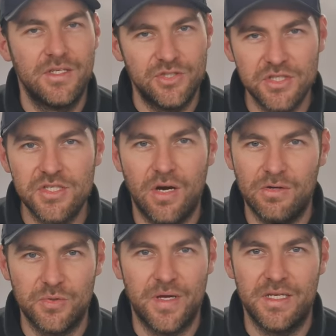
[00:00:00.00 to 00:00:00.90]
Just
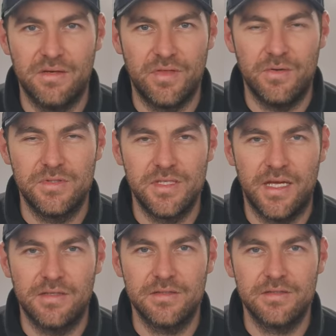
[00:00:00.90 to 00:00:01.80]
can't do any of those
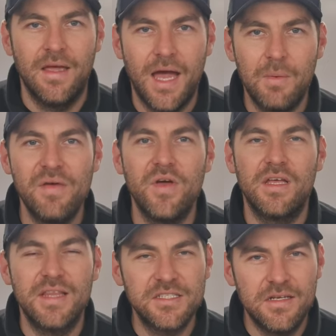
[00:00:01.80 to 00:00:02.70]
things.
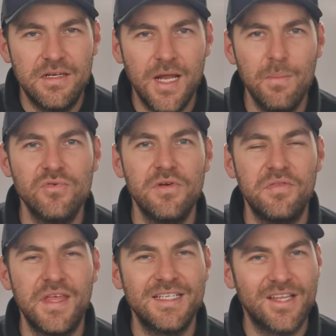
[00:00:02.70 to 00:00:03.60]
However, there's a number
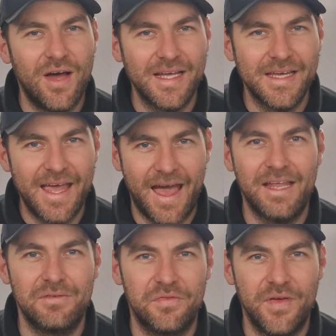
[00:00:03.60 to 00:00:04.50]
of things that I
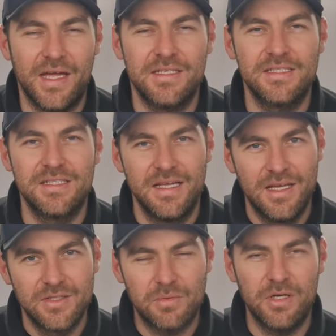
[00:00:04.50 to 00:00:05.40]
can fix.
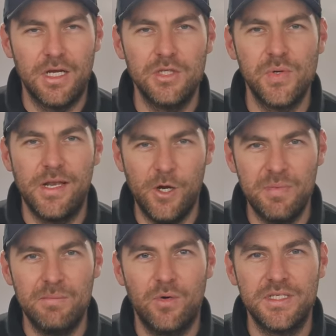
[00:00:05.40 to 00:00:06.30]
So I'm going to go into a little
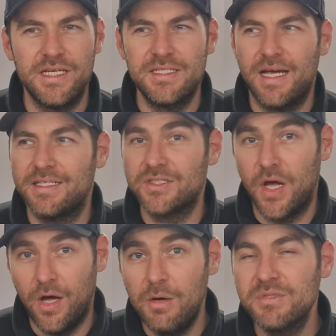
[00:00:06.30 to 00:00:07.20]
bit more detail in
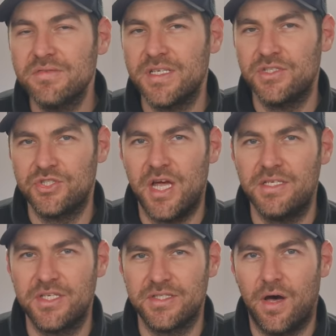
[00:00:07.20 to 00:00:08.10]
terms of these
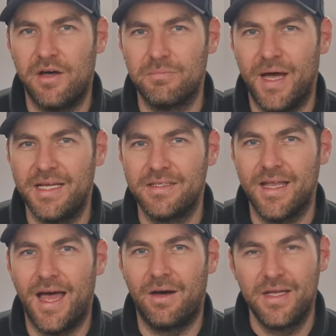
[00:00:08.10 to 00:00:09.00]
changes that I've made
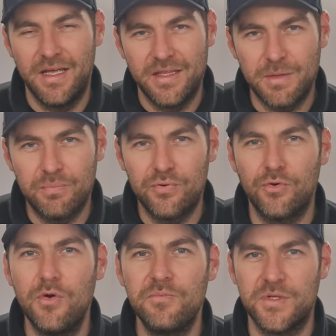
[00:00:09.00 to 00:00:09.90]
now, the
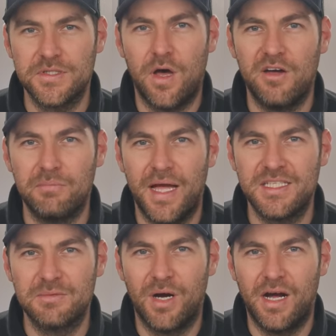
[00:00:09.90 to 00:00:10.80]
improvements that I've
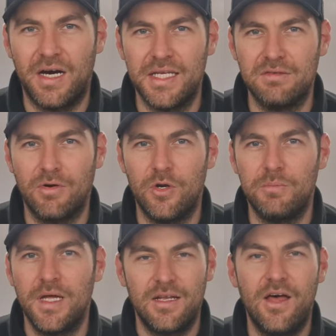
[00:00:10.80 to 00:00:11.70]
made to my honey
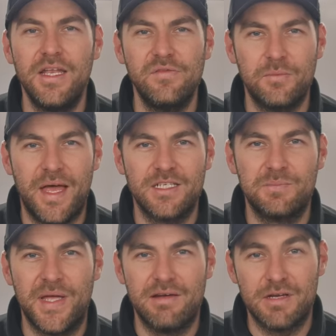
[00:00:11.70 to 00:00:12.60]
room, learning from that
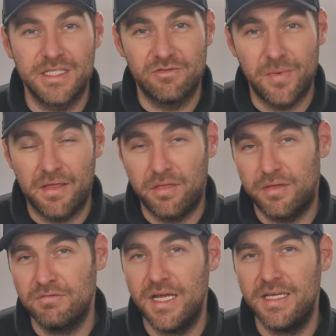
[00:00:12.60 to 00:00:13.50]
experience of about
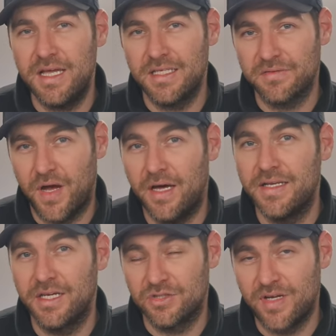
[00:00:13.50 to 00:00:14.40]
3 years of
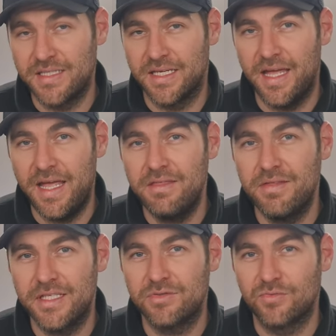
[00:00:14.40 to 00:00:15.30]
honey extracting in
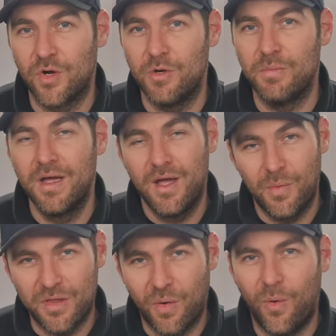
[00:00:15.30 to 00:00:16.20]
this room
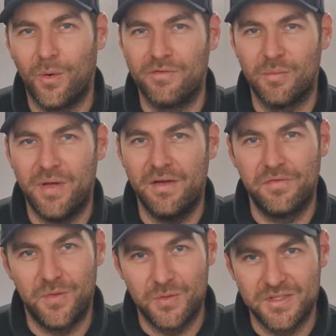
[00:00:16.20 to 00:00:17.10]
with all of the
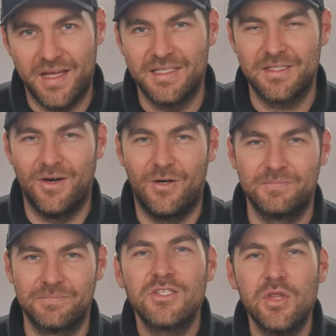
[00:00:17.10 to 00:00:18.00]
pitfalls that it's got.
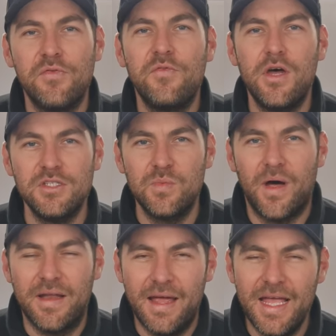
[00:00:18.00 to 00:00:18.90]
So the first
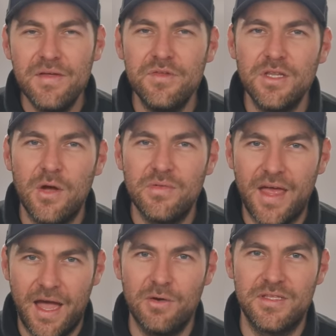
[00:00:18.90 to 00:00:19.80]
one, even though the
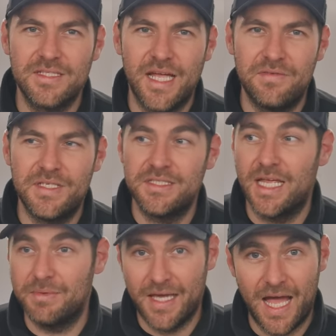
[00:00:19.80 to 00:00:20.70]
health and safety
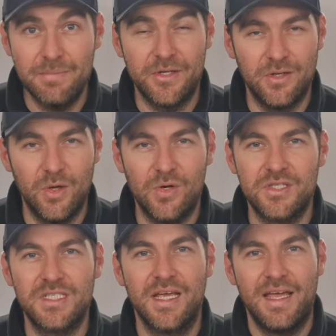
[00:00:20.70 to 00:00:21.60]
team came and
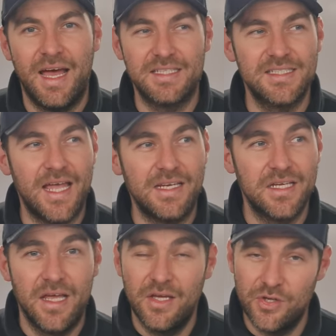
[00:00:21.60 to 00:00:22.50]
looked and said,
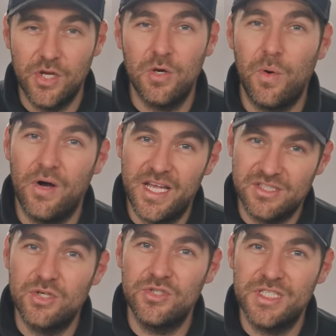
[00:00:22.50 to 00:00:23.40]
you know what,
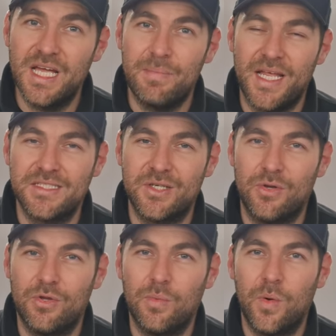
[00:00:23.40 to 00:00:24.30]
it's good to get plastic
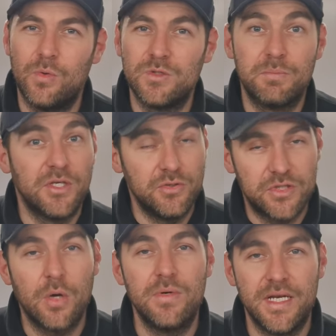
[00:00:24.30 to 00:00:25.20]
on the walls, but you
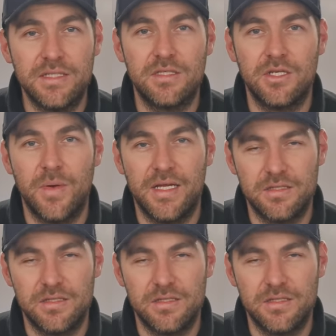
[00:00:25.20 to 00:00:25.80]
don't need to do it.